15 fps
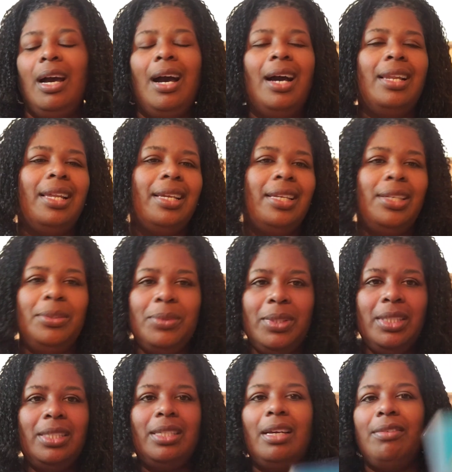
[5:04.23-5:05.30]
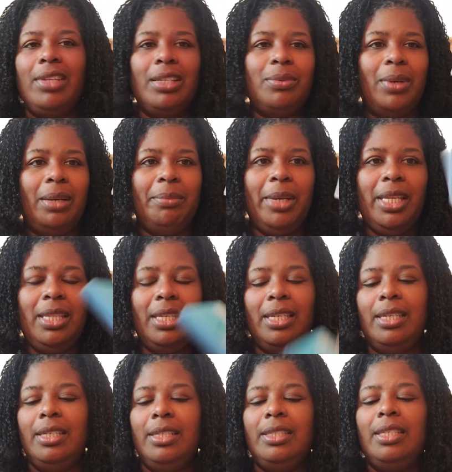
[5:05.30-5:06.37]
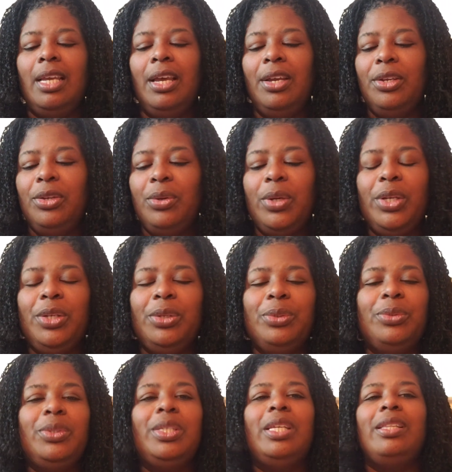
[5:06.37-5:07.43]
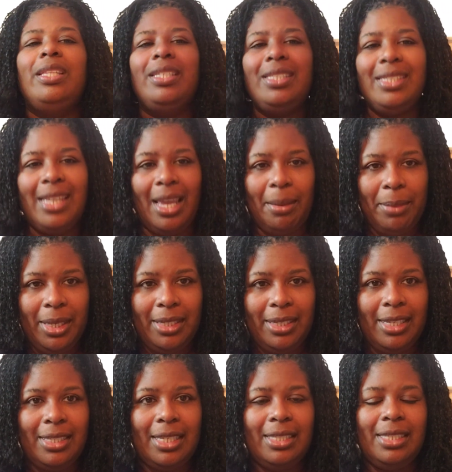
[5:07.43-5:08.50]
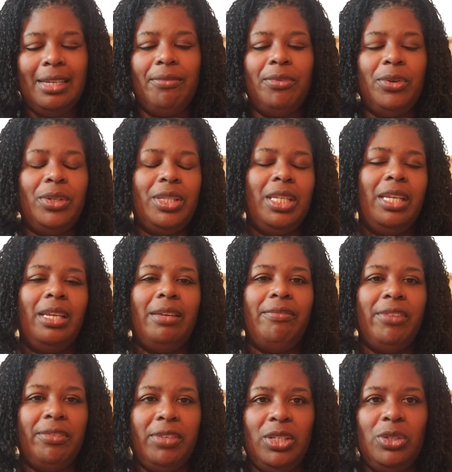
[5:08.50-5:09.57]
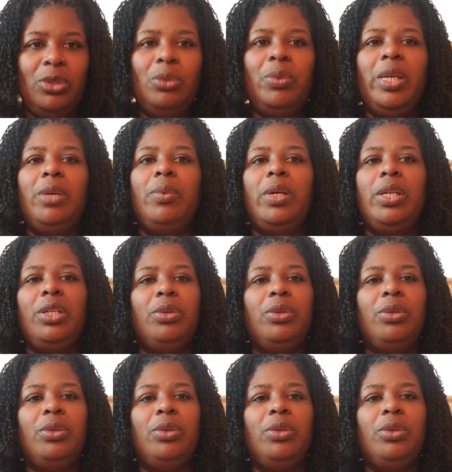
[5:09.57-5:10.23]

I like cutesy stuff. That's why I made these. You can use the same, as I said, for the 52-week one.